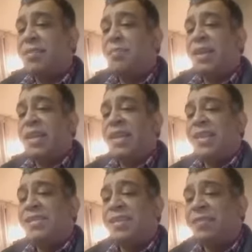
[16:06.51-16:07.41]
but it
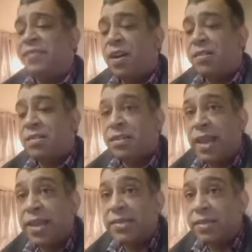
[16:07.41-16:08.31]
is the fastest
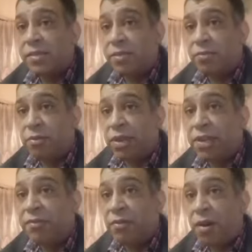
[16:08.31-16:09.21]
cases of
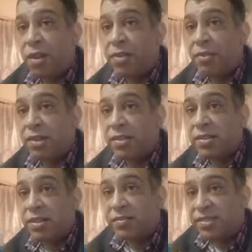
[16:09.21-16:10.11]
relief for arthritis
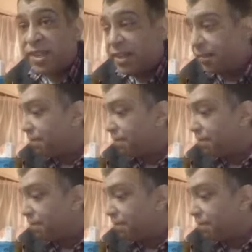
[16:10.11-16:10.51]
I've seen.